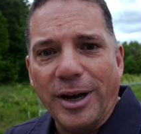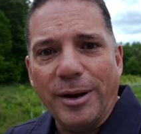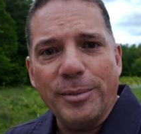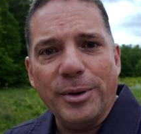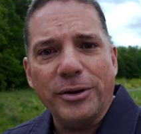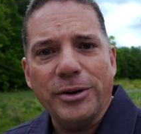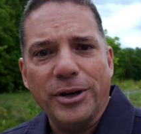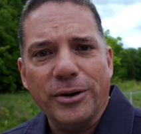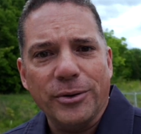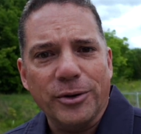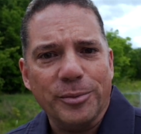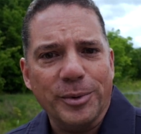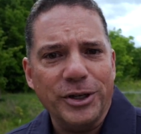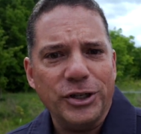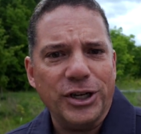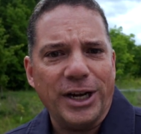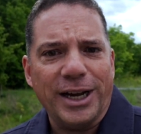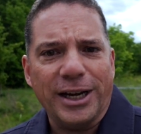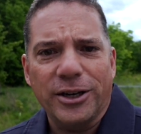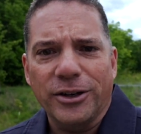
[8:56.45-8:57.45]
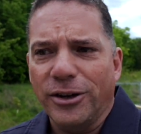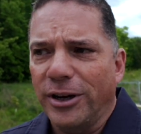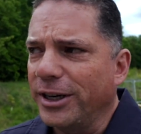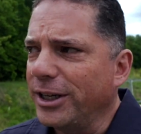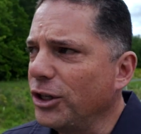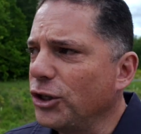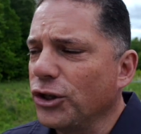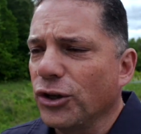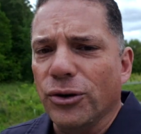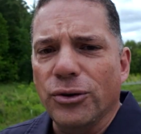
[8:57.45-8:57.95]
I'm out here with my jacket on
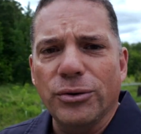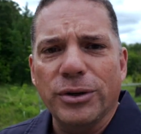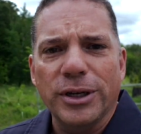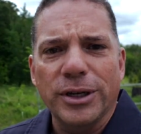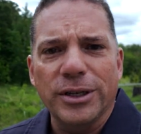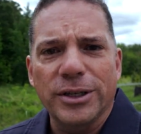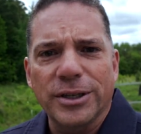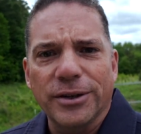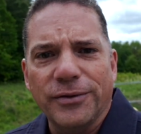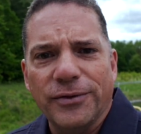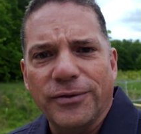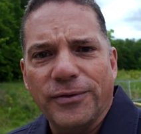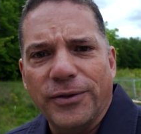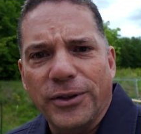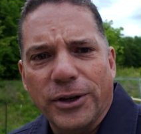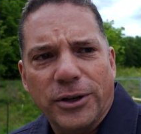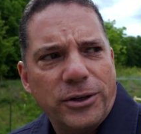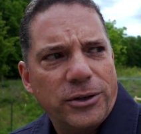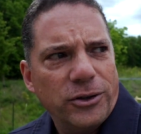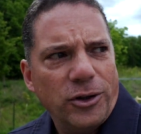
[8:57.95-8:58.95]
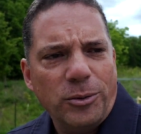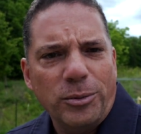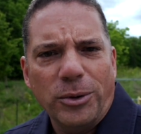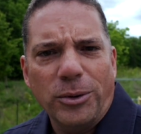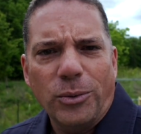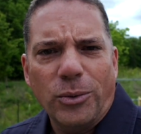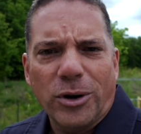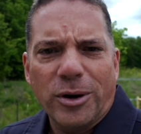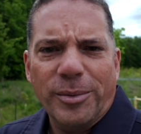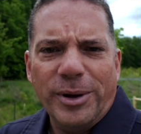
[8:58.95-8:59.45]
in June because of the
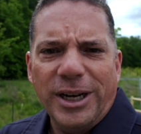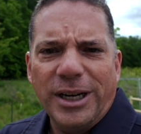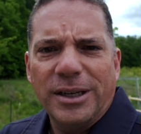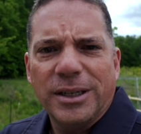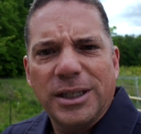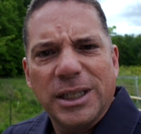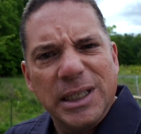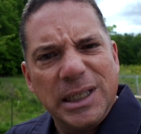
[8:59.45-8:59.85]
global warming.